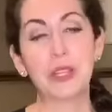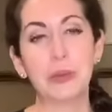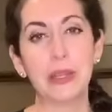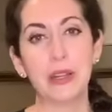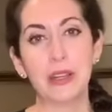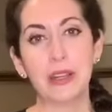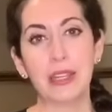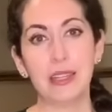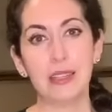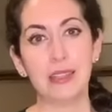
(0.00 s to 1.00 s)
we are
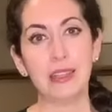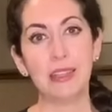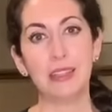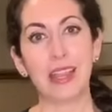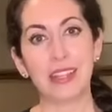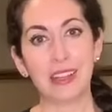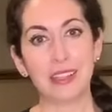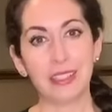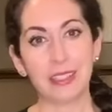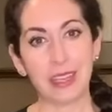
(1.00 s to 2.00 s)
in the
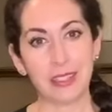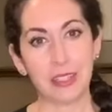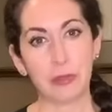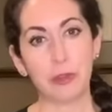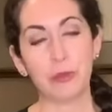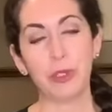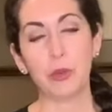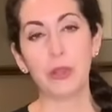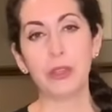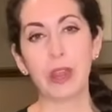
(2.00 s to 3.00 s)
diagnostic testing room. So
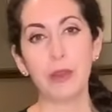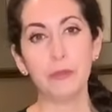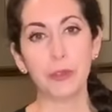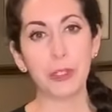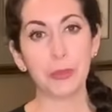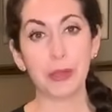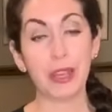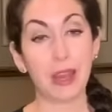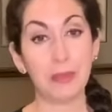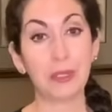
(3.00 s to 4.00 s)
when you come for your
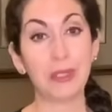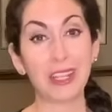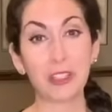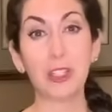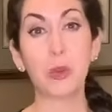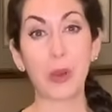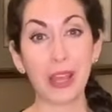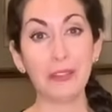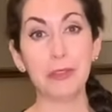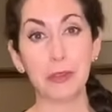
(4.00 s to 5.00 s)
pre-op, there's actually quite
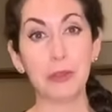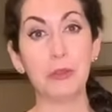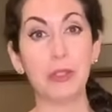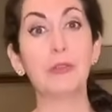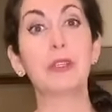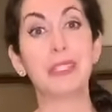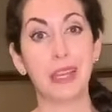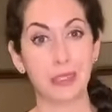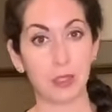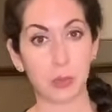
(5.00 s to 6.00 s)
a few different
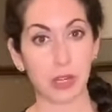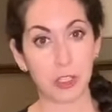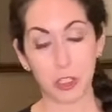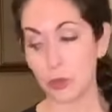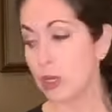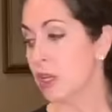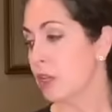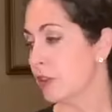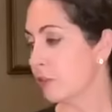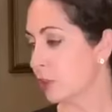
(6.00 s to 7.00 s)
tests that we're going to do.
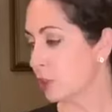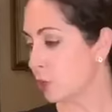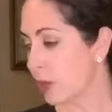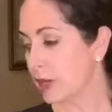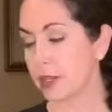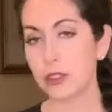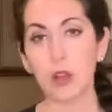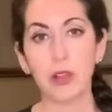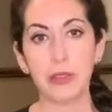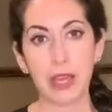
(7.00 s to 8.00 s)
The first one is
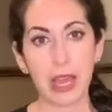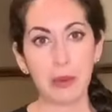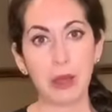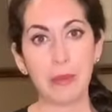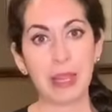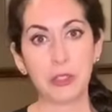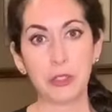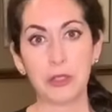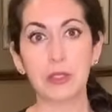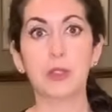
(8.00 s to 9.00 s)
called the IOL master.
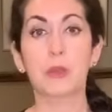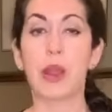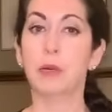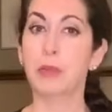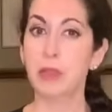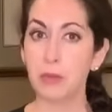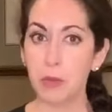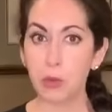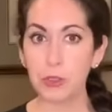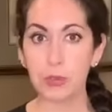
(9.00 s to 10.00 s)
This is probably the
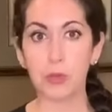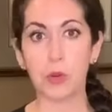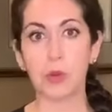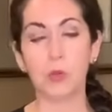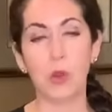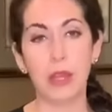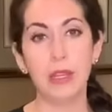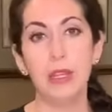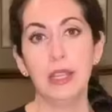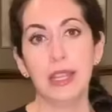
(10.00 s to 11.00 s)
most important one.
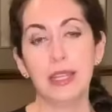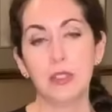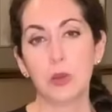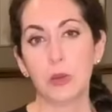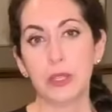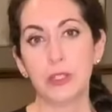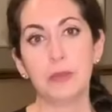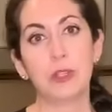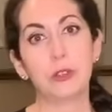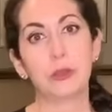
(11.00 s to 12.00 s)
It's going to
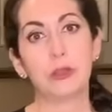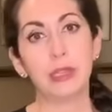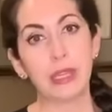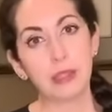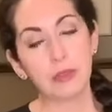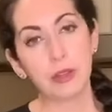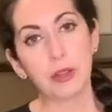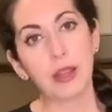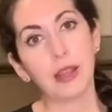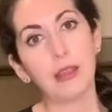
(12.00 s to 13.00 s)
measure the length of your
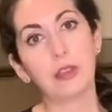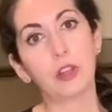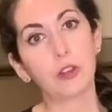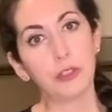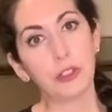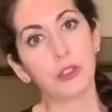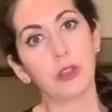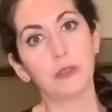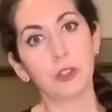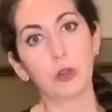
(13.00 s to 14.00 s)
eye, the curvature of
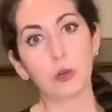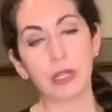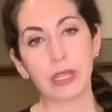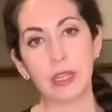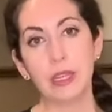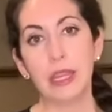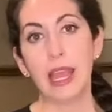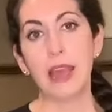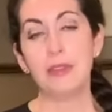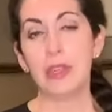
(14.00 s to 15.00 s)
your cornea,
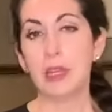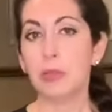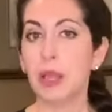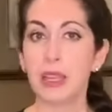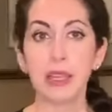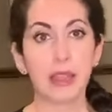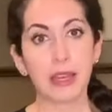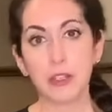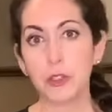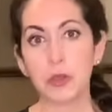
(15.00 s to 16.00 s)
and then plugging that
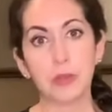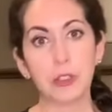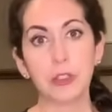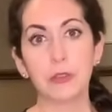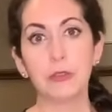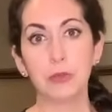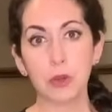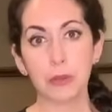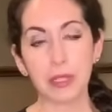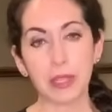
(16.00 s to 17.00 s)
into a bunch of
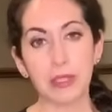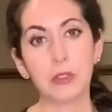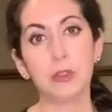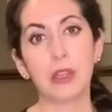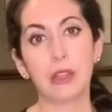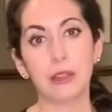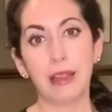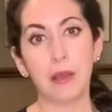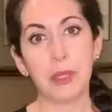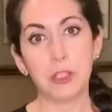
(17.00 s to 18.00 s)
formulas are then going to
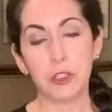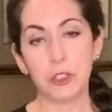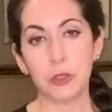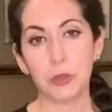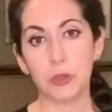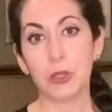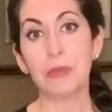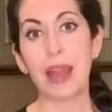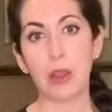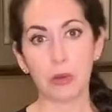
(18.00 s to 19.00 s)
allow me to choose the
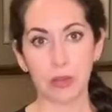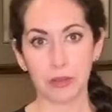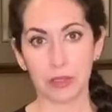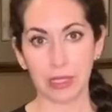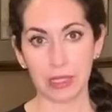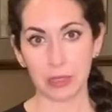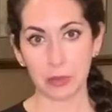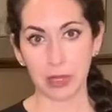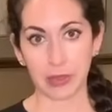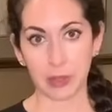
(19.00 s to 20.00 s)
power of the lens
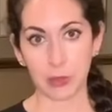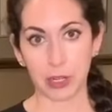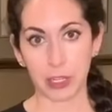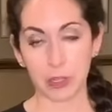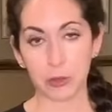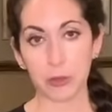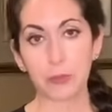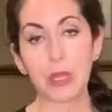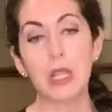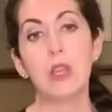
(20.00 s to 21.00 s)
implant that we're going to use.
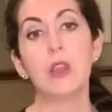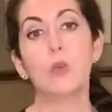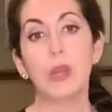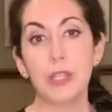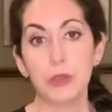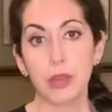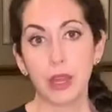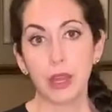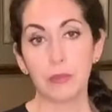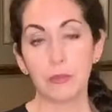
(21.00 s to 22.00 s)
When you
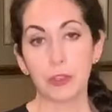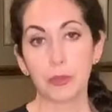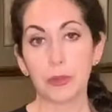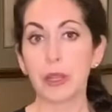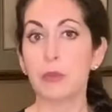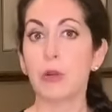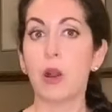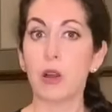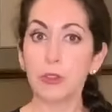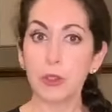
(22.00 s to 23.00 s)
come for your pre-op, we're
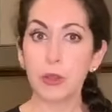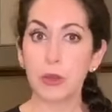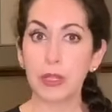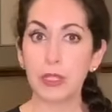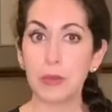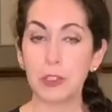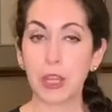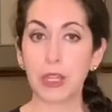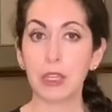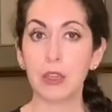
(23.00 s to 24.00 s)
also going to be
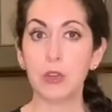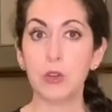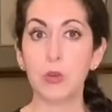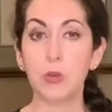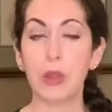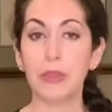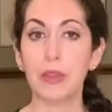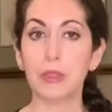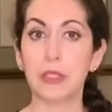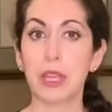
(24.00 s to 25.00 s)
checking you with
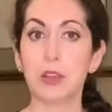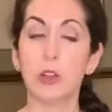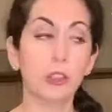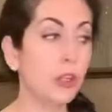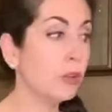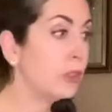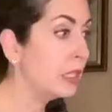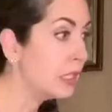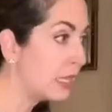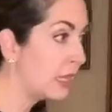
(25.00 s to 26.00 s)
a scan called an
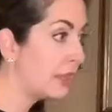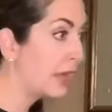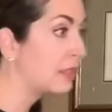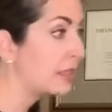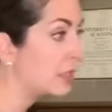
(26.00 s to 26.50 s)
OCT. That's these